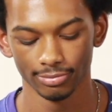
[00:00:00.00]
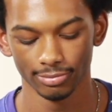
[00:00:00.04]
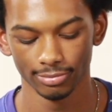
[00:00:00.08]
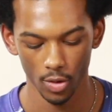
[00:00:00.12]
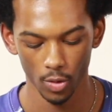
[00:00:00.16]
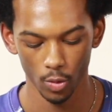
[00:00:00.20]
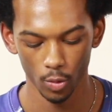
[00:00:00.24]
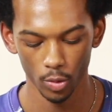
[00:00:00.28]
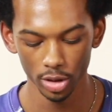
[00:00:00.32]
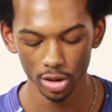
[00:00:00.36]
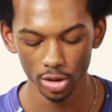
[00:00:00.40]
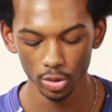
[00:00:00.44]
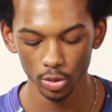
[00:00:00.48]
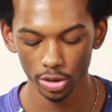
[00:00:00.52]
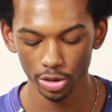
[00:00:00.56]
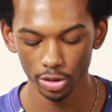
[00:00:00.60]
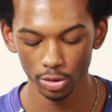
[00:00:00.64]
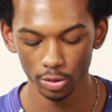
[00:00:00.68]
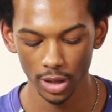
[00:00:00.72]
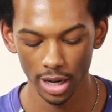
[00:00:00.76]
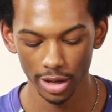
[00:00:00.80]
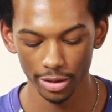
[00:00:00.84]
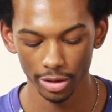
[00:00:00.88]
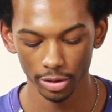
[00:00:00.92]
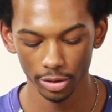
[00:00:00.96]
Which would you
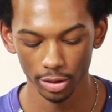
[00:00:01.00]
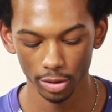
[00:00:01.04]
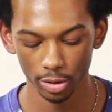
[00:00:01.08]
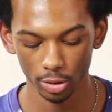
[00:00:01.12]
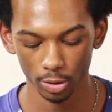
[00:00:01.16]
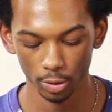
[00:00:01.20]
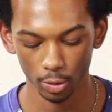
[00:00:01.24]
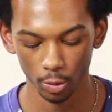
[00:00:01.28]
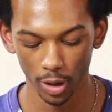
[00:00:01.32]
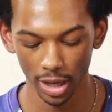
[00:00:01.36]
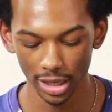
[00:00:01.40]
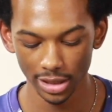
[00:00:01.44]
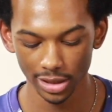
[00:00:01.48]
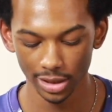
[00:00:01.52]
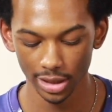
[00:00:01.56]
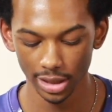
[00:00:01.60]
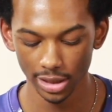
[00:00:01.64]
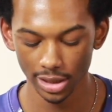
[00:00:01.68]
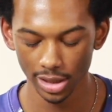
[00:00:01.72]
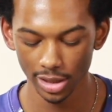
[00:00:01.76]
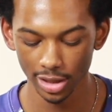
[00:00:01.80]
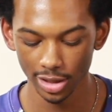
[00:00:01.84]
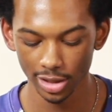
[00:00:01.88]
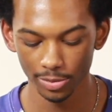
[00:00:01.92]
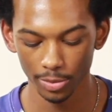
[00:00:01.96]
rather do? Wash
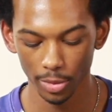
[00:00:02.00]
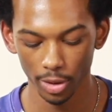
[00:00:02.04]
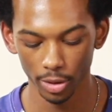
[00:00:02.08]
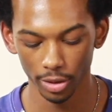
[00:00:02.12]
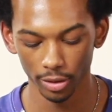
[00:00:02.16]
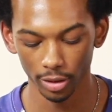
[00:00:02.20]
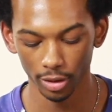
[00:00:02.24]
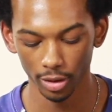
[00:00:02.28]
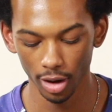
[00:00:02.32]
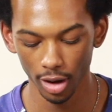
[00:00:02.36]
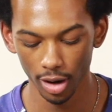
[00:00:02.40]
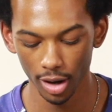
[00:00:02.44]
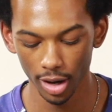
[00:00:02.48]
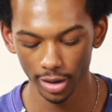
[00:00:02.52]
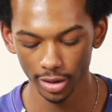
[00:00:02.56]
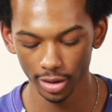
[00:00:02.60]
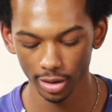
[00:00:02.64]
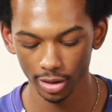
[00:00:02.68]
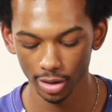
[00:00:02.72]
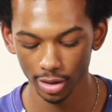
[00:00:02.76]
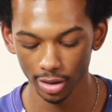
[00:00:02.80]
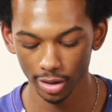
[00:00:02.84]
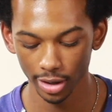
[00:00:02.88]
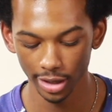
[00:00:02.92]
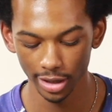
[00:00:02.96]
dishes, mow the lawn,
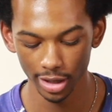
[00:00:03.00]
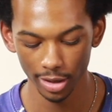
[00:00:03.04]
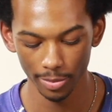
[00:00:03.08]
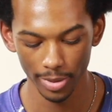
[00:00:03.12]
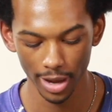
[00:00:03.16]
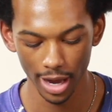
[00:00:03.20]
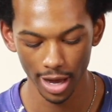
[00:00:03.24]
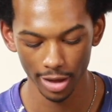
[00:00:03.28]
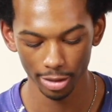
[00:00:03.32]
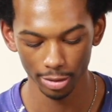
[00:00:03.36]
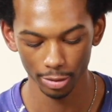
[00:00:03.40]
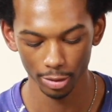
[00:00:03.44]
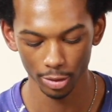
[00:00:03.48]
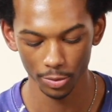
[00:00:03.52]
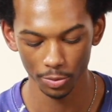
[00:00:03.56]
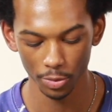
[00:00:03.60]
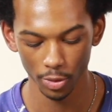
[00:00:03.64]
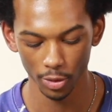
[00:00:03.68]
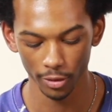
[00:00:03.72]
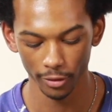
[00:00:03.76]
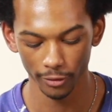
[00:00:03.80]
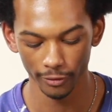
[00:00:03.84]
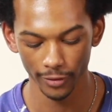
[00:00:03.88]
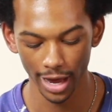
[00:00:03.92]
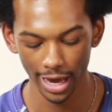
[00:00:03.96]
clean the bathroom,
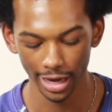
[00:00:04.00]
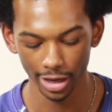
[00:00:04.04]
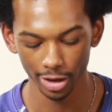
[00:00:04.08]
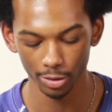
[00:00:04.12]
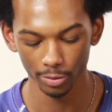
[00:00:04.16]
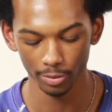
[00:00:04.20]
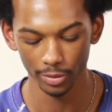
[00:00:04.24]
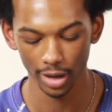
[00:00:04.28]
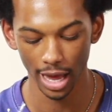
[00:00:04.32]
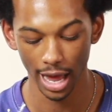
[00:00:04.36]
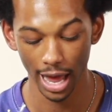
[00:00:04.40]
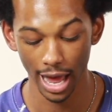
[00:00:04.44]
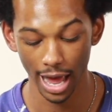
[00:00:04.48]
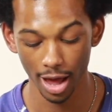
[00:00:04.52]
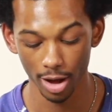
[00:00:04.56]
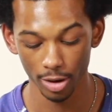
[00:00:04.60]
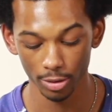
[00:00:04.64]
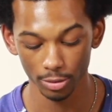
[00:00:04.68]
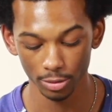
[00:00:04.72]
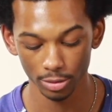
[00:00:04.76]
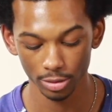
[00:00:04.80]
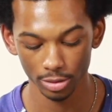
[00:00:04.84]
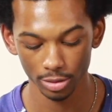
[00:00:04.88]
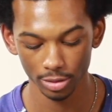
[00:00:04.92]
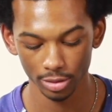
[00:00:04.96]
or vacuum the
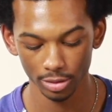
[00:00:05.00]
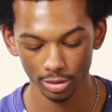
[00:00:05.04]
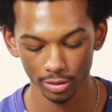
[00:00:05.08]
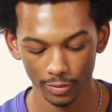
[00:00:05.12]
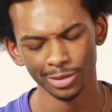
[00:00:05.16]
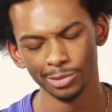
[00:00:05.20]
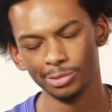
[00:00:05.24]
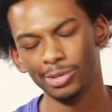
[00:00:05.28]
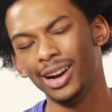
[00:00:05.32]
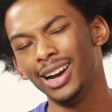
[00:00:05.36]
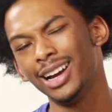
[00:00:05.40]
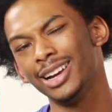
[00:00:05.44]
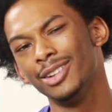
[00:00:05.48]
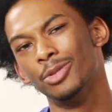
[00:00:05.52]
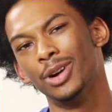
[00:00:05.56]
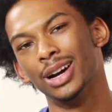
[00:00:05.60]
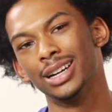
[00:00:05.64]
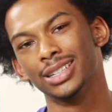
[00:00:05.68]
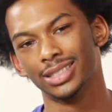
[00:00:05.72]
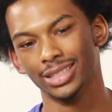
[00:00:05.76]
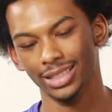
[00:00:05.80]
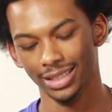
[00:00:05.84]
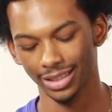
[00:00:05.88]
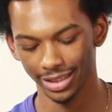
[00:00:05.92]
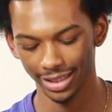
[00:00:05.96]
house? Probably wash
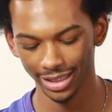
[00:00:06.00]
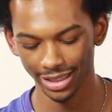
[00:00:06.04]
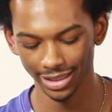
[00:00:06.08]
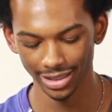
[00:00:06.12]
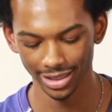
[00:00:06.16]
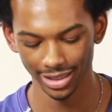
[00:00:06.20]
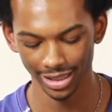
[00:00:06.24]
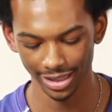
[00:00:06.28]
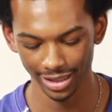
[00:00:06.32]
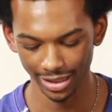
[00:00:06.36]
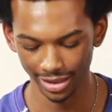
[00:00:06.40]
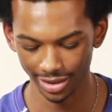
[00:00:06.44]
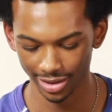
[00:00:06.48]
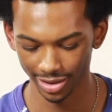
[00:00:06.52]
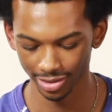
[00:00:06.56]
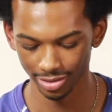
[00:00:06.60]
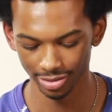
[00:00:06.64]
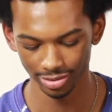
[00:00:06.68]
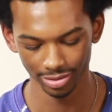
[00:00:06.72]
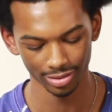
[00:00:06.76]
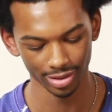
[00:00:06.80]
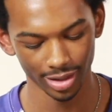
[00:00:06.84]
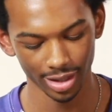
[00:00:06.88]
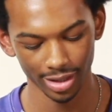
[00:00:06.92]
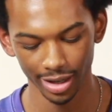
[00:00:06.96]
the dishes.
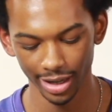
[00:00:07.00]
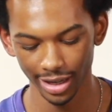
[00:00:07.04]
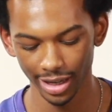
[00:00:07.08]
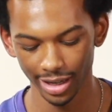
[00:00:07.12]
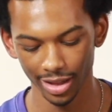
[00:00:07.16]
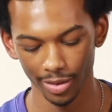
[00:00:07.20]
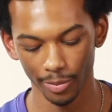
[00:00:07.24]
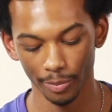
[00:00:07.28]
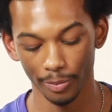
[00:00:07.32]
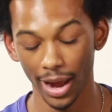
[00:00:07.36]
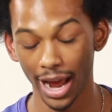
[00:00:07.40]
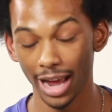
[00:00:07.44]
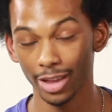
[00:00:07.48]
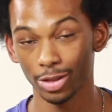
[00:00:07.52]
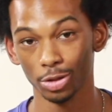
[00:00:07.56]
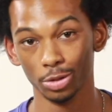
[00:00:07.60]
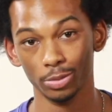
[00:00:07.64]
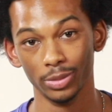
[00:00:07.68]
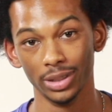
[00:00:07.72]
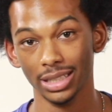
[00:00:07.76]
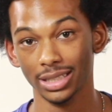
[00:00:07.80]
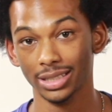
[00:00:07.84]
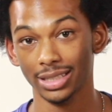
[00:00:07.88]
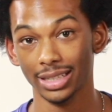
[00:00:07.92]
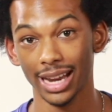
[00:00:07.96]
Cleaning the bathroom
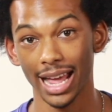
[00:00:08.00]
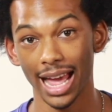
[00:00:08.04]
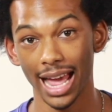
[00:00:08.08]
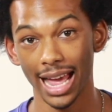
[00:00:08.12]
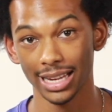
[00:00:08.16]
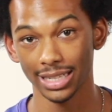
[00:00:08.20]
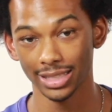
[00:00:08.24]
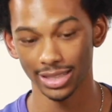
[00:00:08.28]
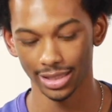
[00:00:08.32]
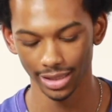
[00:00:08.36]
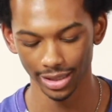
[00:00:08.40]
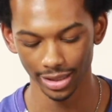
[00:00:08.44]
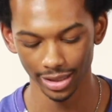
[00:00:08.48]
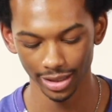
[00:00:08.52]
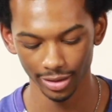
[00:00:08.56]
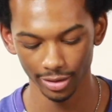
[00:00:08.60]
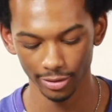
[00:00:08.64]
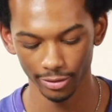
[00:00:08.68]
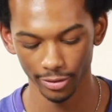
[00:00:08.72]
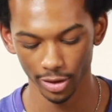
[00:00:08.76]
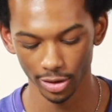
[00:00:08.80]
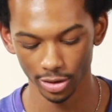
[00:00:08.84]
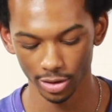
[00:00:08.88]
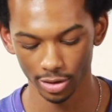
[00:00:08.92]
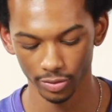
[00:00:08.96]
is nasty,
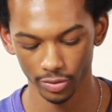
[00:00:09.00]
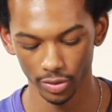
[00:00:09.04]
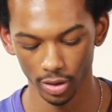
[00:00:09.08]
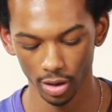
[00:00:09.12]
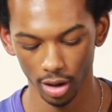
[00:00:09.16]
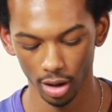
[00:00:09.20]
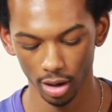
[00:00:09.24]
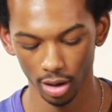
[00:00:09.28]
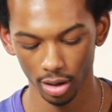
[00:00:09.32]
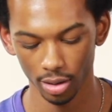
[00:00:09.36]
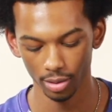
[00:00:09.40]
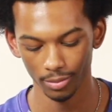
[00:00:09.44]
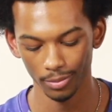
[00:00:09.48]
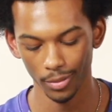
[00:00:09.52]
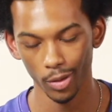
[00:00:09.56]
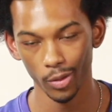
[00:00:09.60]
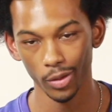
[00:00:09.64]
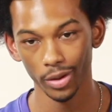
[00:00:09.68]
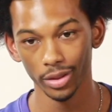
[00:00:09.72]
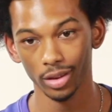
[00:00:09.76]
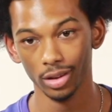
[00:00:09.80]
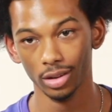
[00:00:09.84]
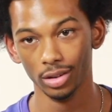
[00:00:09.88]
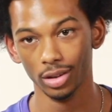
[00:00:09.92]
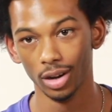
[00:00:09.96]
first of all.
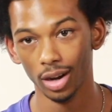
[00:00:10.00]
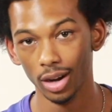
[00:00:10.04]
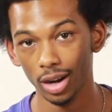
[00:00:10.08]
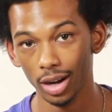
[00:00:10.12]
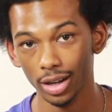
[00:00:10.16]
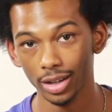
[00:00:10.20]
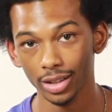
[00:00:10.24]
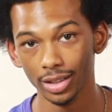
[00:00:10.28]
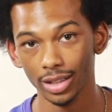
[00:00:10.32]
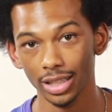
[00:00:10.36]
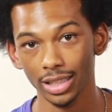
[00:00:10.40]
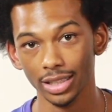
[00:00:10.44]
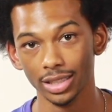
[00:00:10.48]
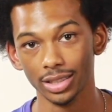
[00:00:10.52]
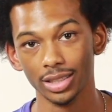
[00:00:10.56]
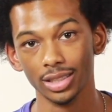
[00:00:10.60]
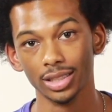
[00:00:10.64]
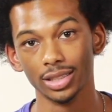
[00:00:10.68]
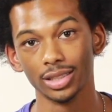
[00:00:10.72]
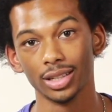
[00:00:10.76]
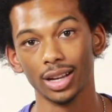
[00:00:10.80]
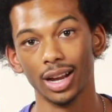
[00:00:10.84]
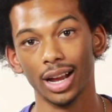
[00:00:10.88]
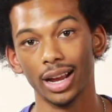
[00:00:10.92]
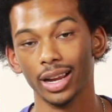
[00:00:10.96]
Mowing the lawn is
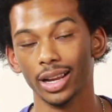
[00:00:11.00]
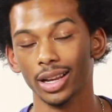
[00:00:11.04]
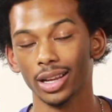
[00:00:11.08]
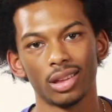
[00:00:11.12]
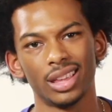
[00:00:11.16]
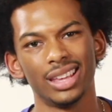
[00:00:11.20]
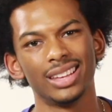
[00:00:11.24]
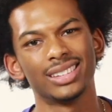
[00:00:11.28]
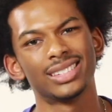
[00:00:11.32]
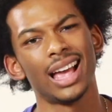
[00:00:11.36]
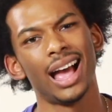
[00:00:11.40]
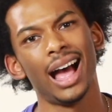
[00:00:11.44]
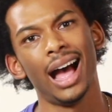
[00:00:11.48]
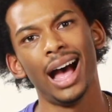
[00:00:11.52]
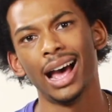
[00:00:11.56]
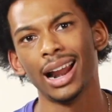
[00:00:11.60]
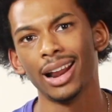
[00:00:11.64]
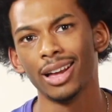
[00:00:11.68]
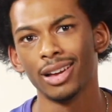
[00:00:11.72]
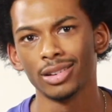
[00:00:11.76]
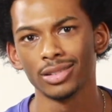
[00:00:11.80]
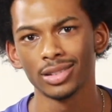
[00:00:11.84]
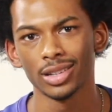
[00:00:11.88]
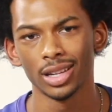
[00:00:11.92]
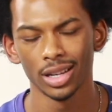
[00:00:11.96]
just like, it's hot
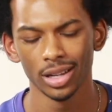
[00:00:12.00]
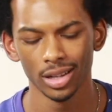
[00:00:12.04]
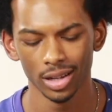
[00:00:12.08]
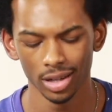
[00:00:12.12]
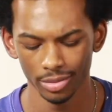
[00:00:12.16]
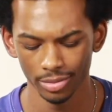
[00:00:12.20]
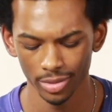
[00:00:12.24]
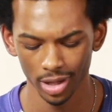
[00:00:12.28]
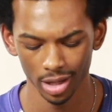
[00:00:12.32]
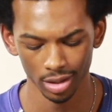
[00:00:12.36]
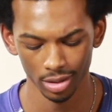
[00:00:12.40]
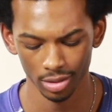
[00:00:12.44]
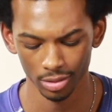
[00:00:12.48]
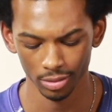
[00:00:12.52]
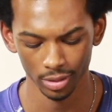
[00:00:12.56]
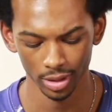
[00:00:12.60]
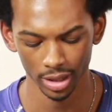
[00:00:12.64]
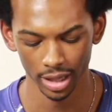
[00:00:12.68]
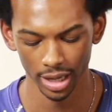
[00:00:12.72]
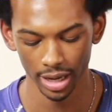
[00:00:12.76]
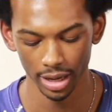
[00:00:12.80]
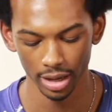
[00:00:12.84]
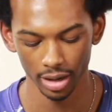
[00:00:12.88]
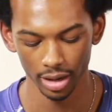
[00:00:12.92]
outside, I'm not doing that.